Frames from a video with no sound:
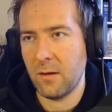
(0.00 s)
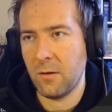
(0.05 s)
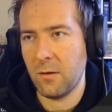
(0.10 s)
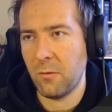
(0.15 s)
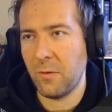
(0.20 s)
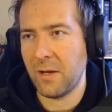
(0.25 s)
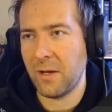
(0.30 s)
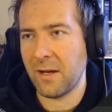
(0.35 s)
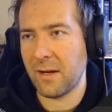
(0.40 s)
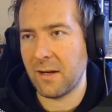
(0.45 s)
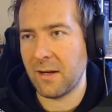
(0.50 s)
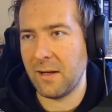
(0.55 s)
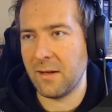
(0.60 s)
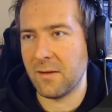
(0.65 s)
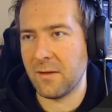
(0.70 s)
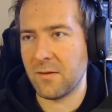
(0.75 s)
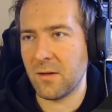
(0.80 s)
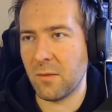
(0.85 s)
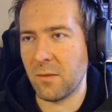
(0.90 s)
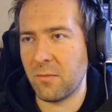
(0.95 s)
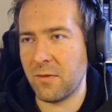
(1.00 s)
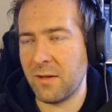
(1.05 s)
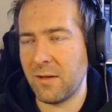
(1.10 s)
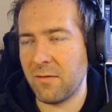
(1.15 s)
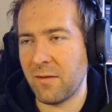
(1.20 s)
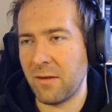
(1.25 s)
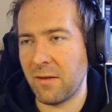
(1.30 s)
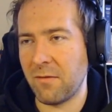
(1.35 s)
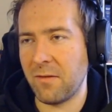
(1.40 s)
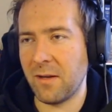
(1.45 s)
We can clean this up
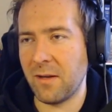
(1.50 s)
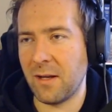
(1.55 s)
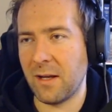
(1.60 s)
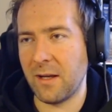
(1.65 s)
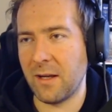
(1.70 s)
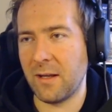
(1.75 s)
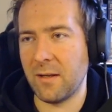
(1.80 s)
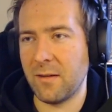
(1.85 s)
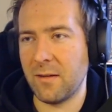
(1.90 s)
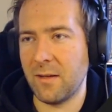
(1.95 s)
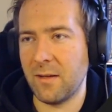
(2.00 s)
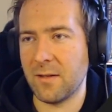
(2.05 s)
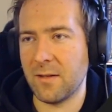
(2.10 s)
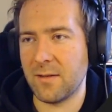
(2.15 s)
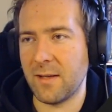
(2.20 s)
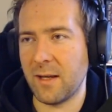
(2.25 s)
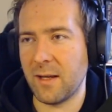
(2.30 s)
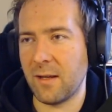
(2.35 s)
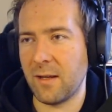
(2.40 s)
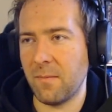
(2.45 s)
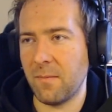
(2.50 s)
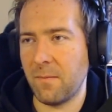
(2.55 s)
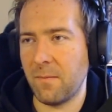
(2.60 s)
if I feel like it in a second